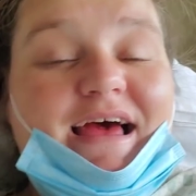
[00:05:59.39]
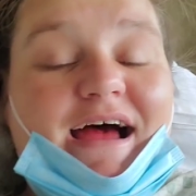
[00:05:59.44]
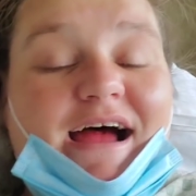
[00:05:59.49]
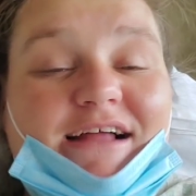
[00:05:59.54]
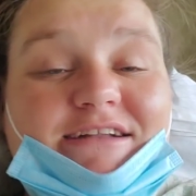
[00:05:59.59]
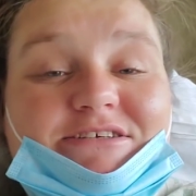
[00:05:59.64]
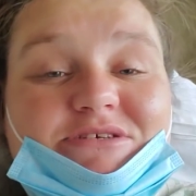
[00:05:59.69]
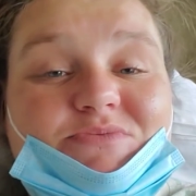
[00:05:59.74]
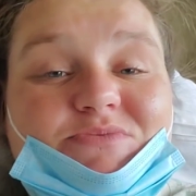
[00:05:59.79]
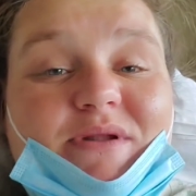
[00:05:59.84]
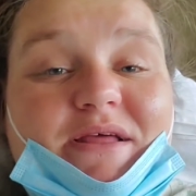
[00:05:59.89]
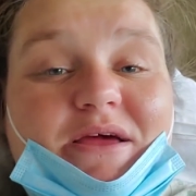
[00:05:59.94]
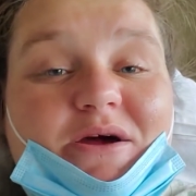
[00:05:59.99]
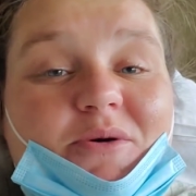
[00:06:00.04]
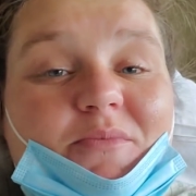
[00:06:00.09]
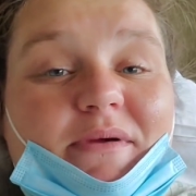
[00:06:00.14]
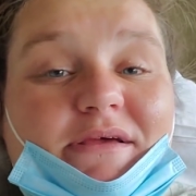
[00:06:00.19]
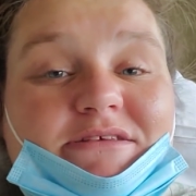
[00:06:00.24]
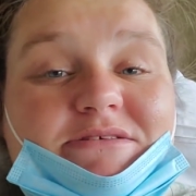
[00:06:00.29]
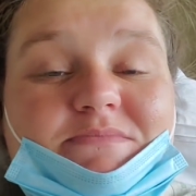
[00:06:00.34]
I just want to
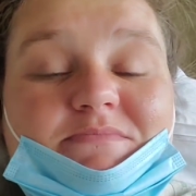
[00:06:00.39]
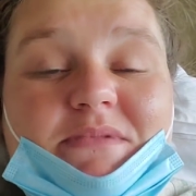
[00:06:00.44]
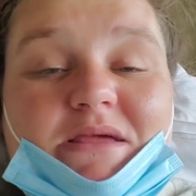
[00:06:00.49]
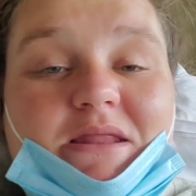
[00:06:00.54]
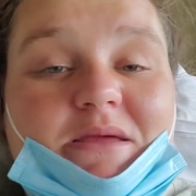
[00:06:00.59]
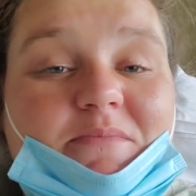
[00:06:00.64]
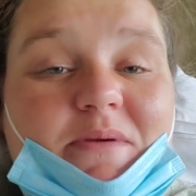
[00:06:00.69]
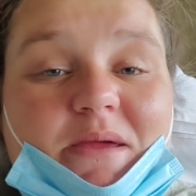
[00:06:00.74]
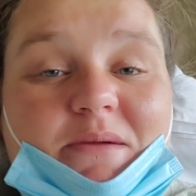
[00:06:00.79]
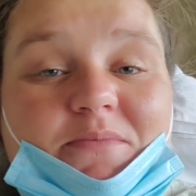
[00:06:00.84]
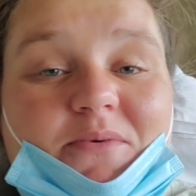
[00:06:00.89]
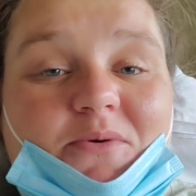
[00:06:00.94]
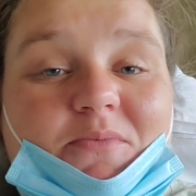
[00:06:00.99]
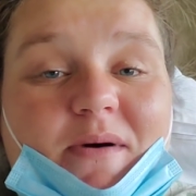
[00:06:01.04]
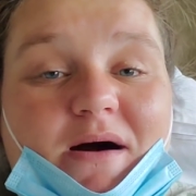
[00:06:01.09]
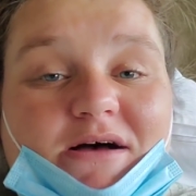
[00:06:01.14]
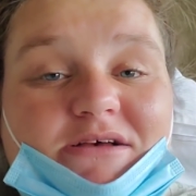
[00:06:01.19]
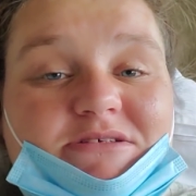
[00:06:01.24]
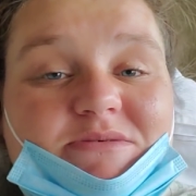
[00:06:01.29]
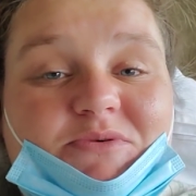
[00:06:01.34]
help as many people
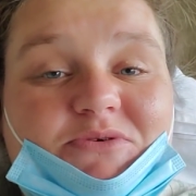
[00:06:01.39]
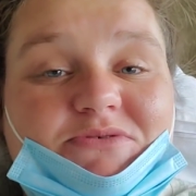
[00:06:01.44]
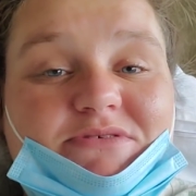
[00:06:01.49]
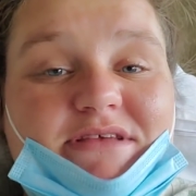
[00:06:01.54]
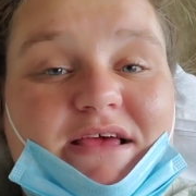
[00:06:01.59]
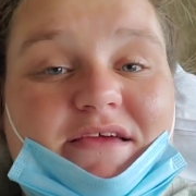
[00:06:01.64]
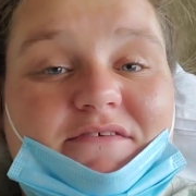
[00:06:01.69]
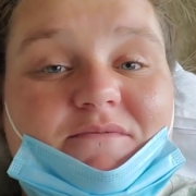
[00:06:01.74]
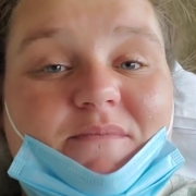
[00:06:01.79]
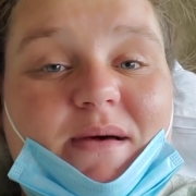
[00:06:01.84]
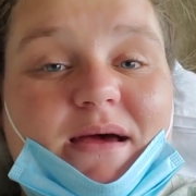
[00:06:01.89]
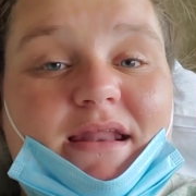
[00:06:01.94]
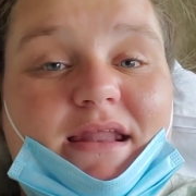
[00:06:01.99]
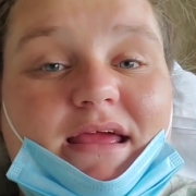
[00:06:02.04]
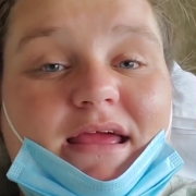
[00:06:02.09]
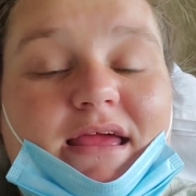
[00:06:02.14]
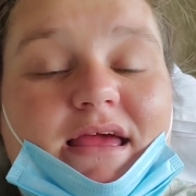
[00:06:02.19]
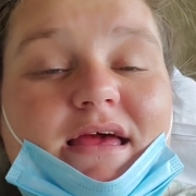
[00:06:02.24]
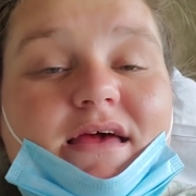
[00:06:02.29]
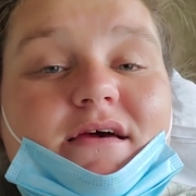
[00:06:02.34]
possible save
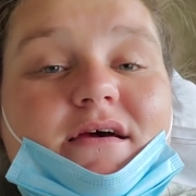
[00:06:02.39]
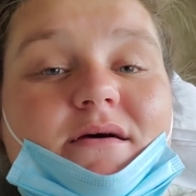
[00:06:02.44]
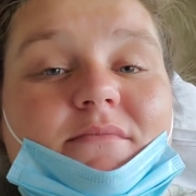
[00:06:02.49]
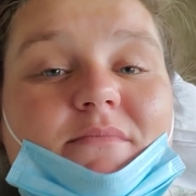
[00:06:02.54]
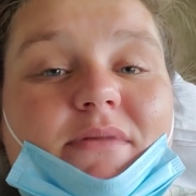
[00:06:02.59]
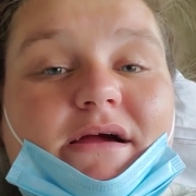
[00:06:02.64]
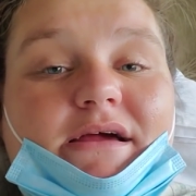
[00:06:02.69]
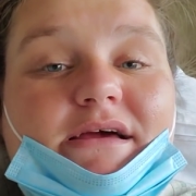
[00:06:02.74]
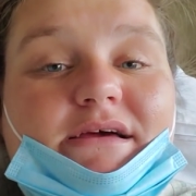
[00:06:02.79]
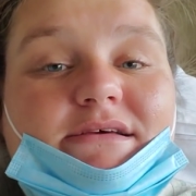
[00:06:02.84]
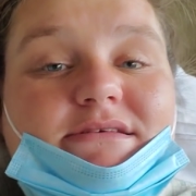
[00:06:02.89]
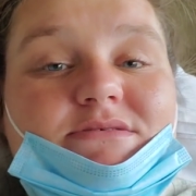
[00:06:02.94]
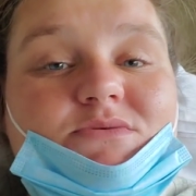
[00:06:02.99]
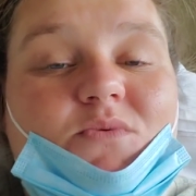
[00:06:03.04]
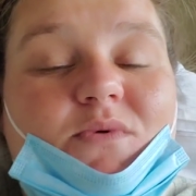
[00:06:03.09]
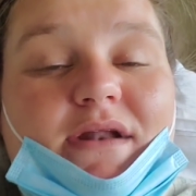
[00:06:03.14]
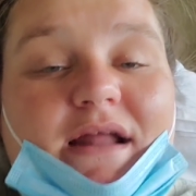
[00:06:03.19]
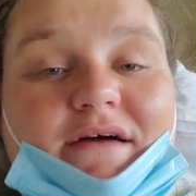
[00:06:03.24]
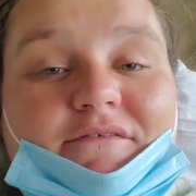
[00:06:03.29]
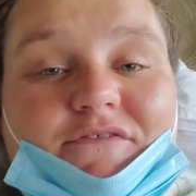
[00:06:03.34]
money because
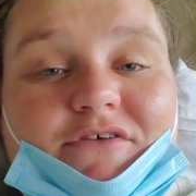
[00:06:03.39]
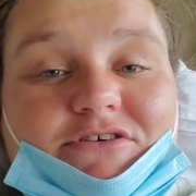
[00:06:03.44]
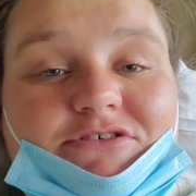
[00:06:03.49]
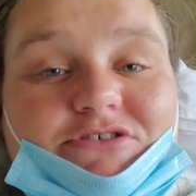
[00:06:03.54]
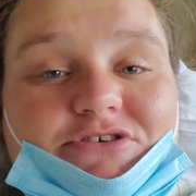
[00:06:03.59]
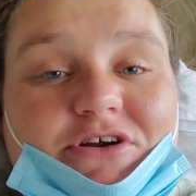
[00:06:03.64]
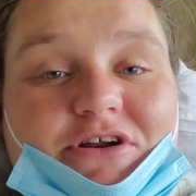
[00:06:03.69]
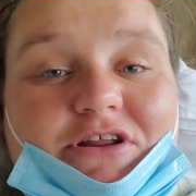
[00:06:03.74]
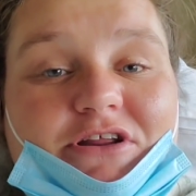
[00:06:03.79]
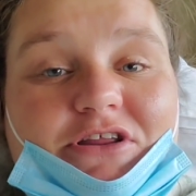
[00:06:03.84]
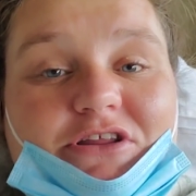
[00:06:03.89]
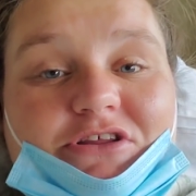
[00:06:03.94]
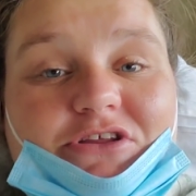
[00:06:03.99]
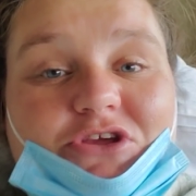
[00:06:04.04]
when I first started